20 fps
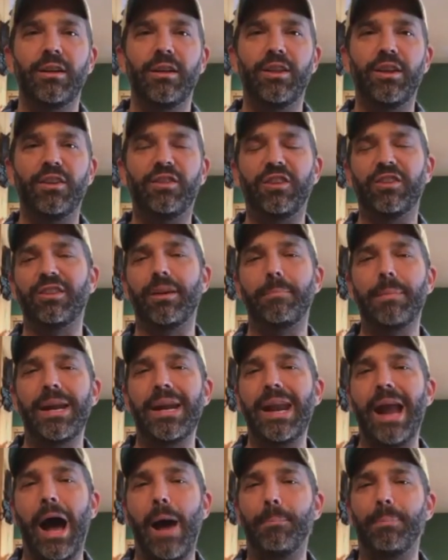This is a
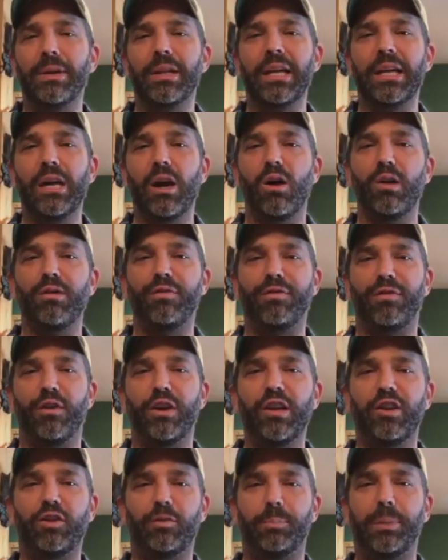monopoly on
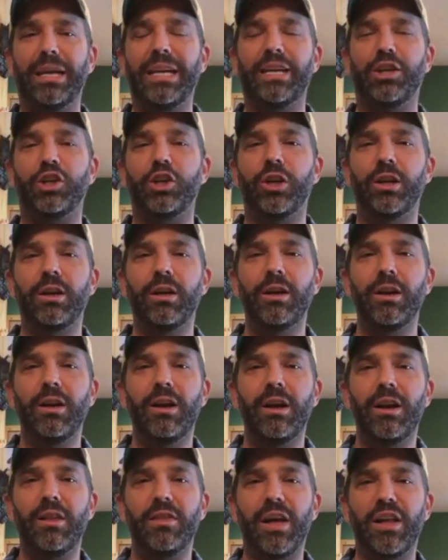free speech
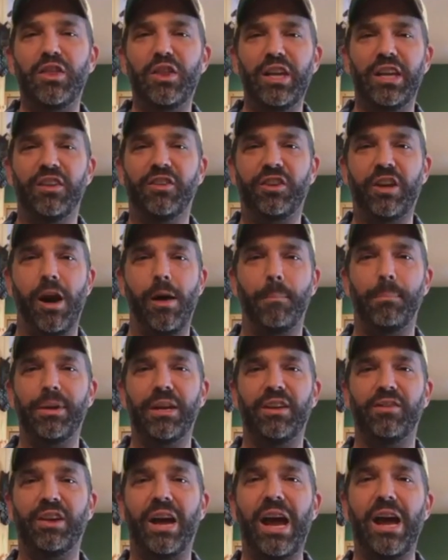that these
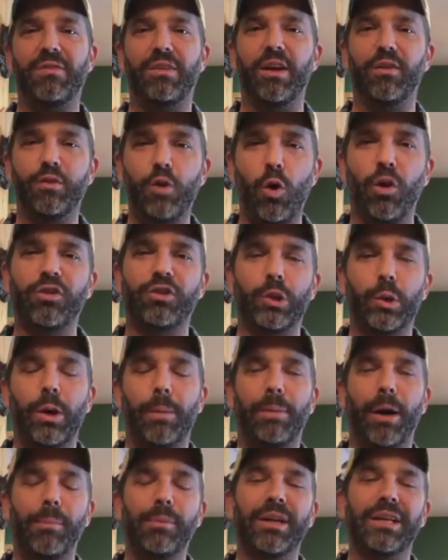companies have. And of course, the
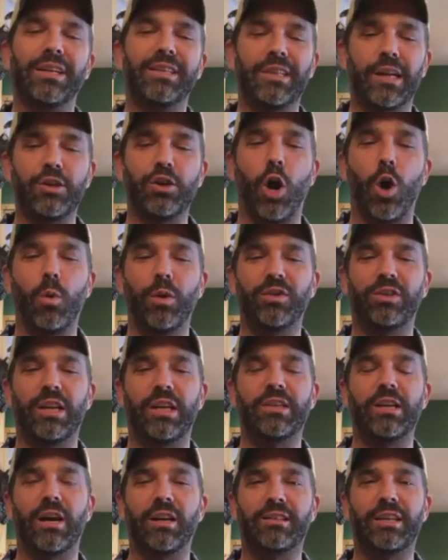Republicans, as always,
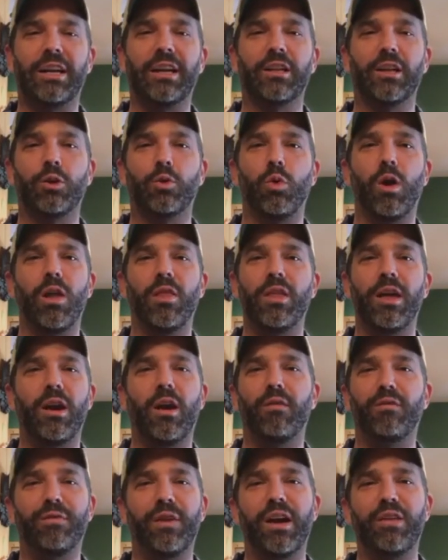they tuck tail and run. They
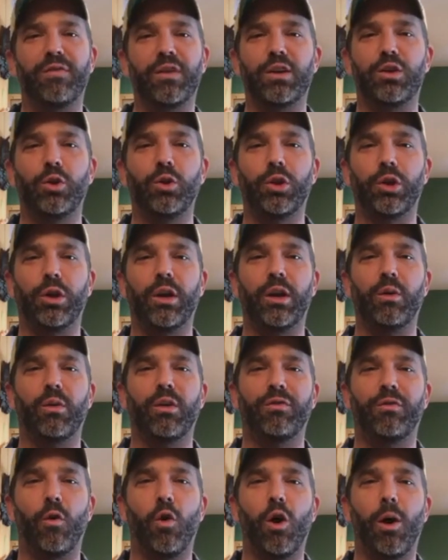don't fight for 230
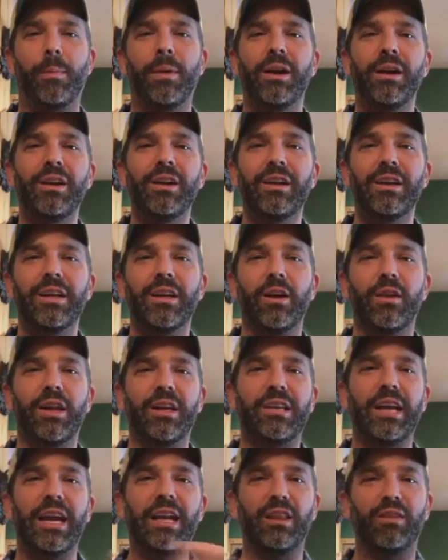reform.
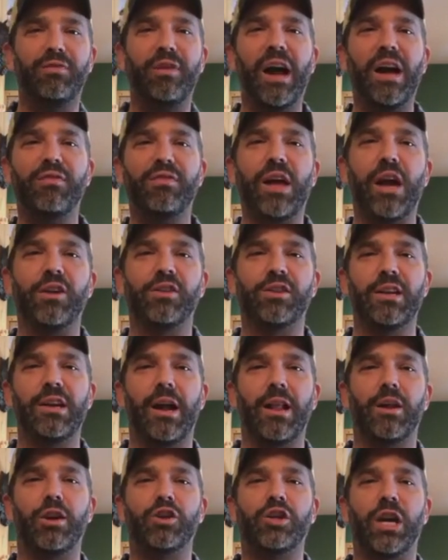They take the
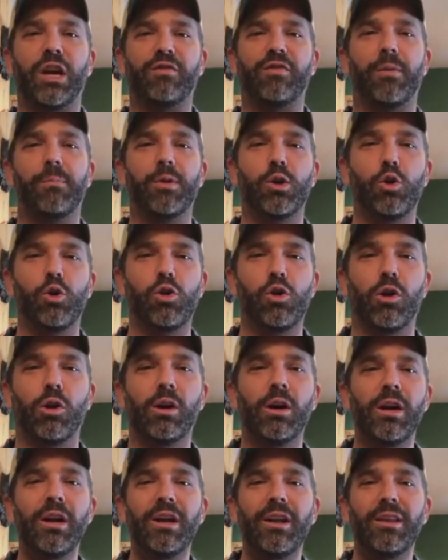$5,000 check from
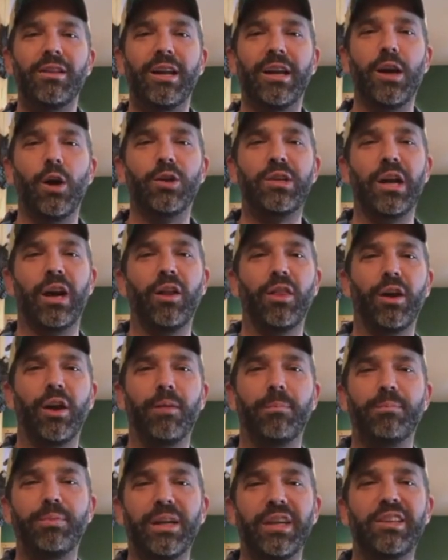Google. They go tell
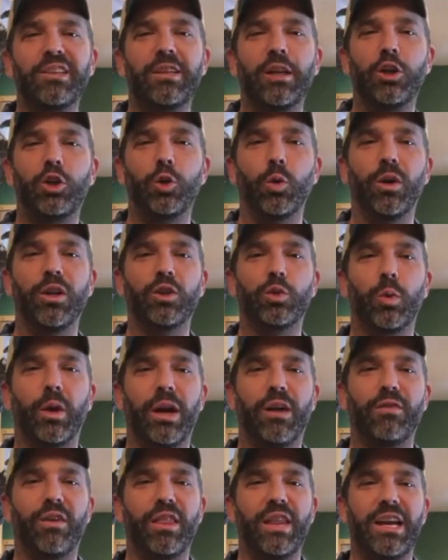their constituents
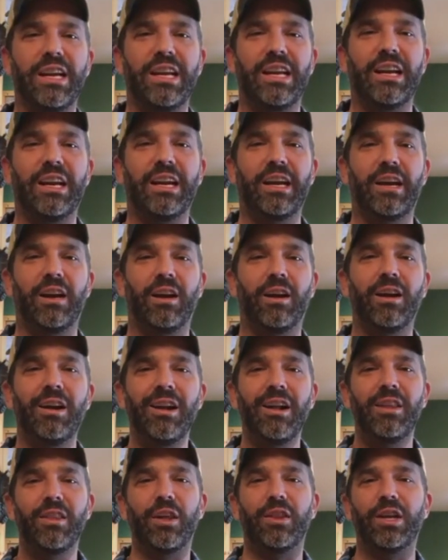whatever they need to hear,
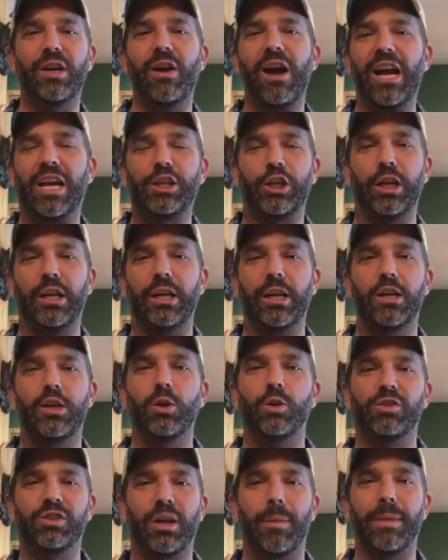that they're actually going to
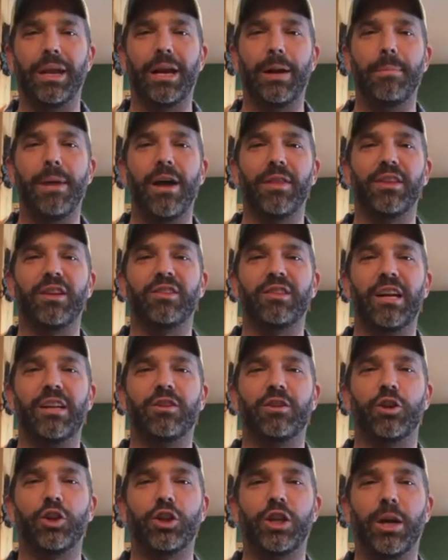do something about the
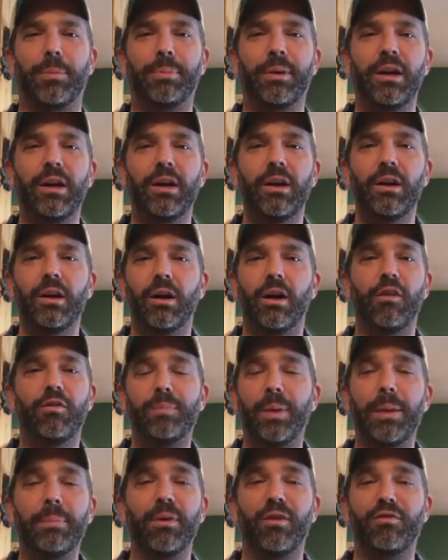censorship
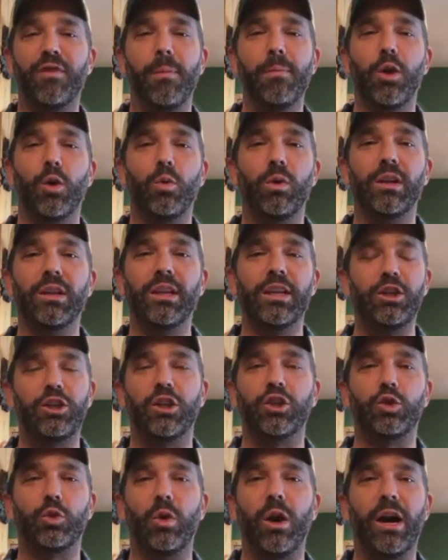of people from the
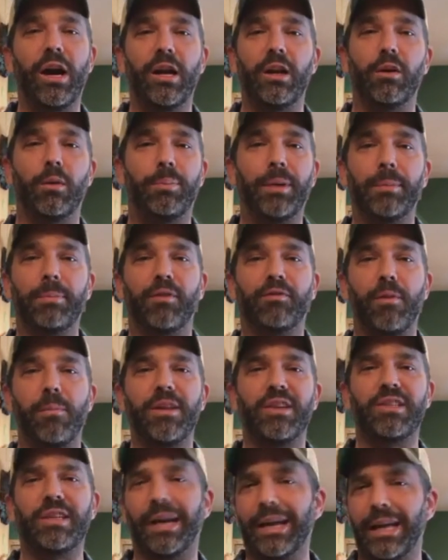religious right or people
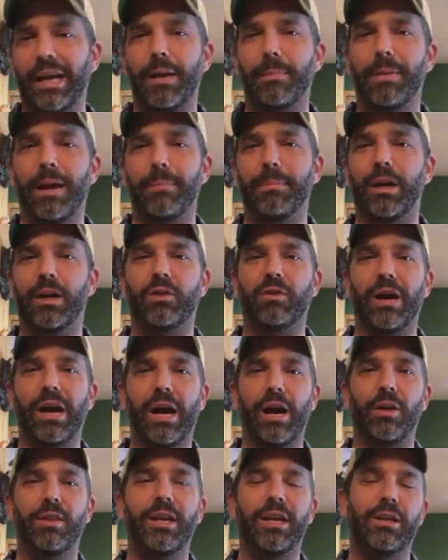from the Second Amendment
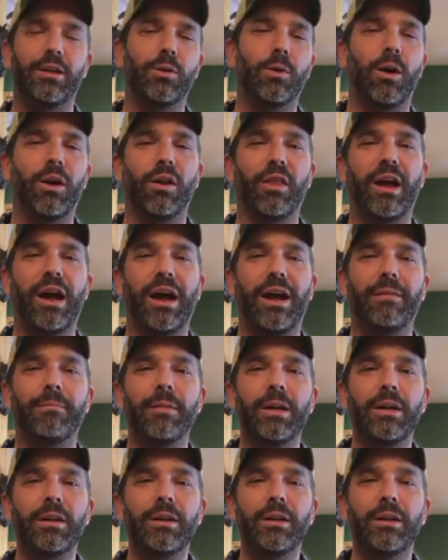crowd. They do all that.